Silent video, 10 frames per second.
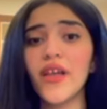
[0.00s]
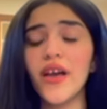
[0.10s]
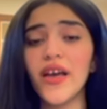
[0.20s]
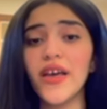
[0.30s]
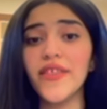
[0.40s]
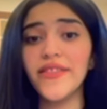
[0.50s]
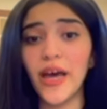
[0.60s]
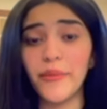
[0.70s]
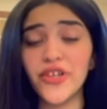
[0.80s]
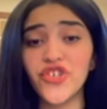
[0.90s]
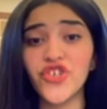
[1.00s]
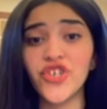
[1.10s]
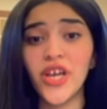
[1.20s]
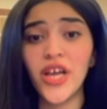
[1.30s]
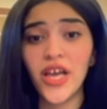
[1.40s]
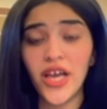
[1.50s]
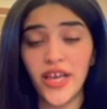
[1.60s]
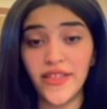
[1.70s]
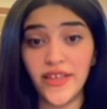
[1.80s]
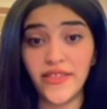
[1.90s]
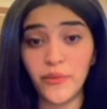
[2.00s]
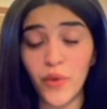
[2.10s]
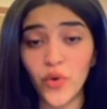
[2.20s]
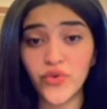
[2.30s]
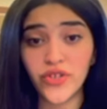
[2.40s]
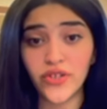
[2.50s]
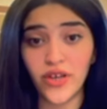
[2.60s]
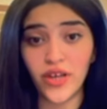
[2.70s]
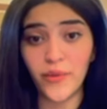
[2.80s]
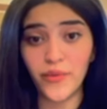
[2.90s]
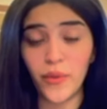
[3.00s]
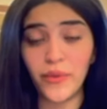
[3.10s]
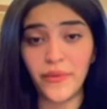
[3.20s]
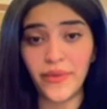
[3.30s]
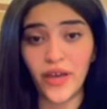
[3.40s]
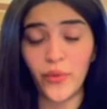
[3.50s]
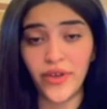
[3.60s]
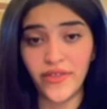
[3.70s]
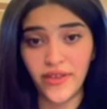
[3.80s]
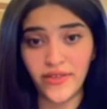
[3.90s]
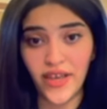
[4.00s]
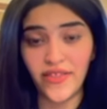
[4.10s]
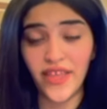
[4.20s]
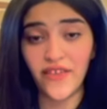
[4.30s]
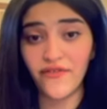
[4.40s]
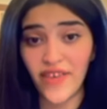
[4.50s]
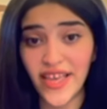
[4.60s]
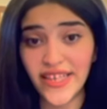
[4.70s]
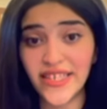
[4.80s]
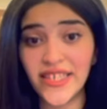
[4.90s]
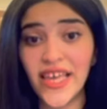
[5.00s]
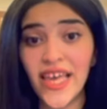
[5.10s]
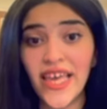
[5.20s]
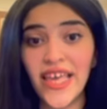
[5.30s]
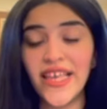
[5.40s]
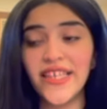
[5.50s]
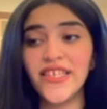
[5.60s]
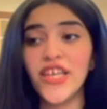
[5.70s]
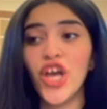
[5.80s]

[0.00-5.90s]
the damage, that the most problem that they face is